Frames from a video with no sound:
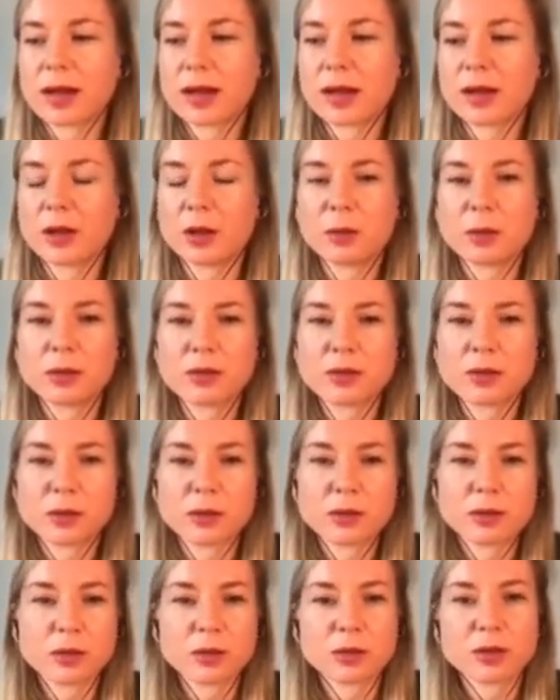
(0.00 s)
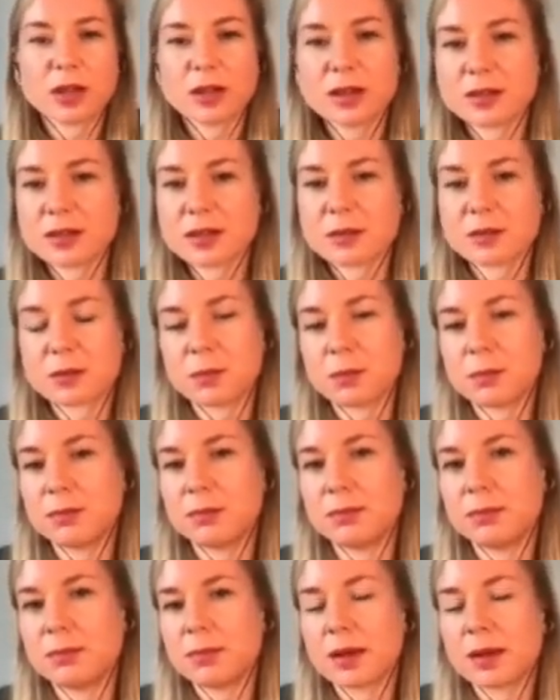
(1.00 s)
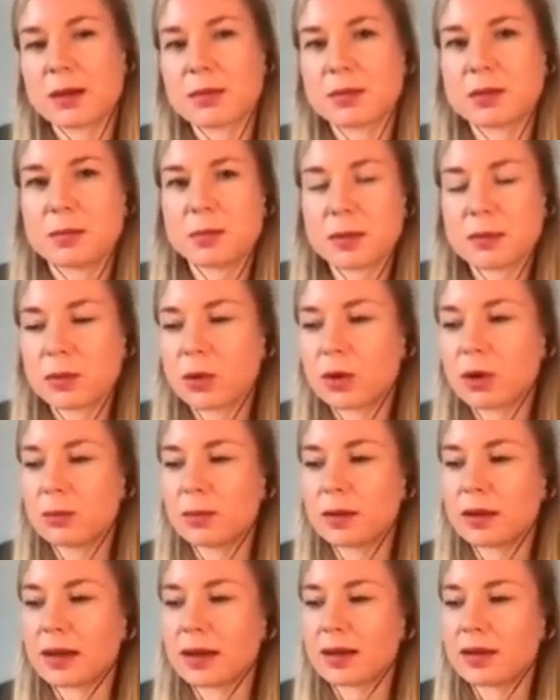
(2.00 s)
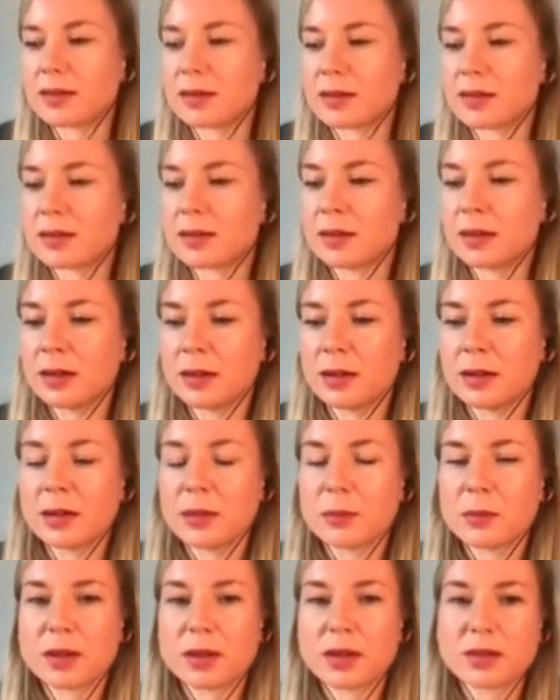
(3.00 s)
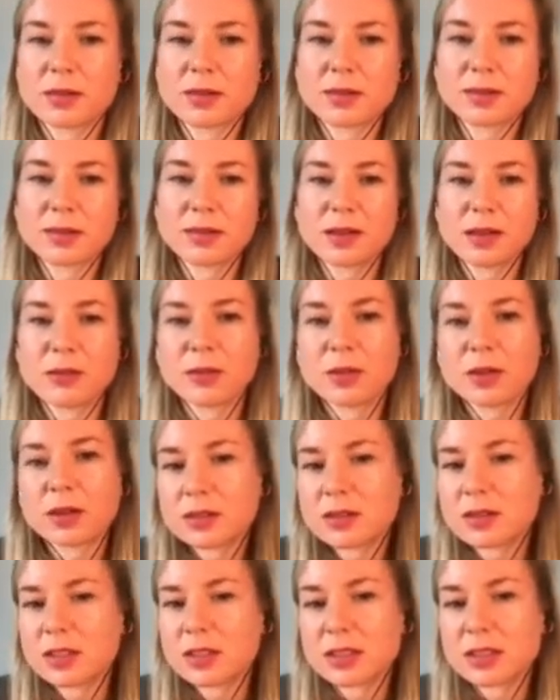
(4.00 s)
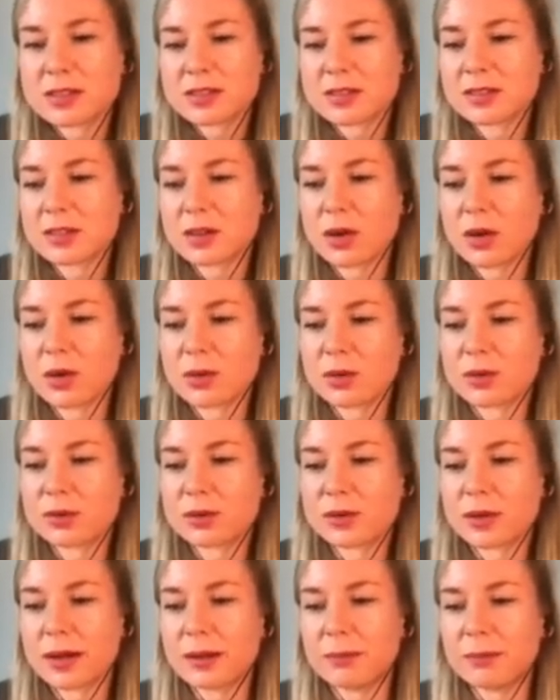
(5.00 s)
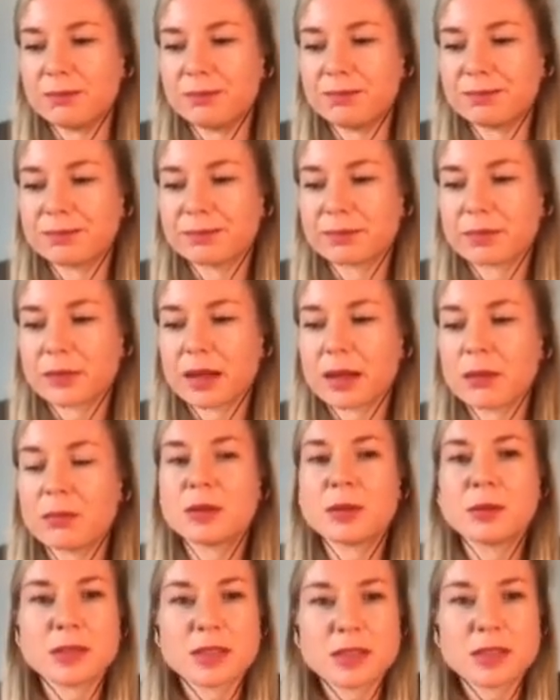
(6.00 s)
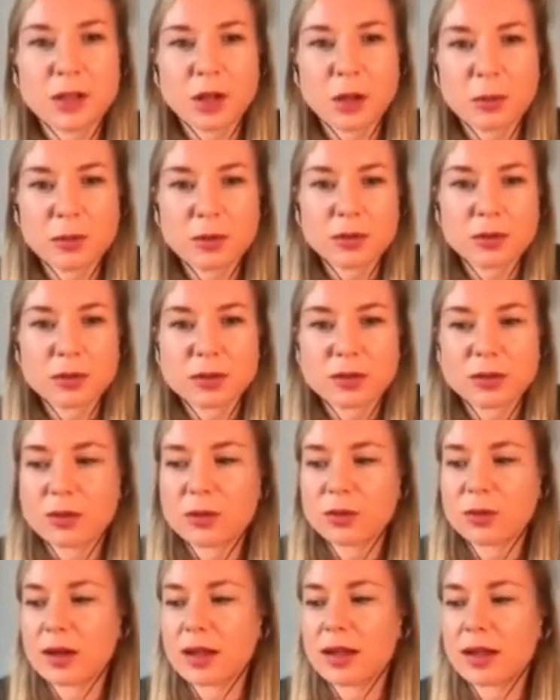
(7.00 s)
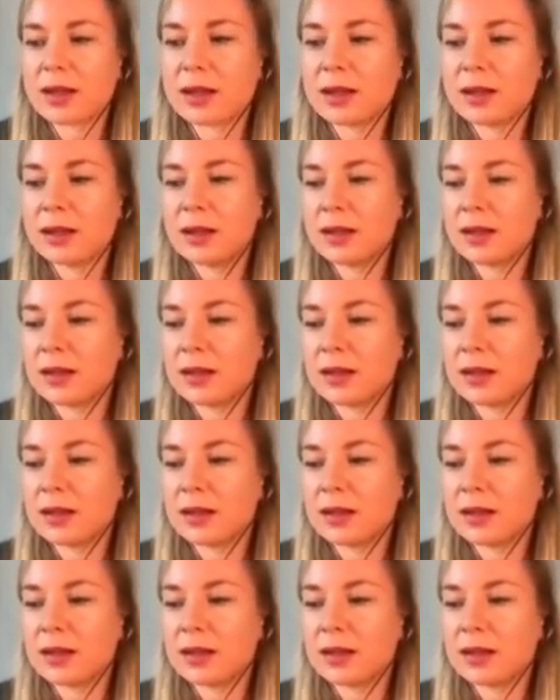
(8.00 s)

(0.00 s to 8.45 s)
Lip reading: implementing open source software meet the reality of implementing anything big in government. So, given all that,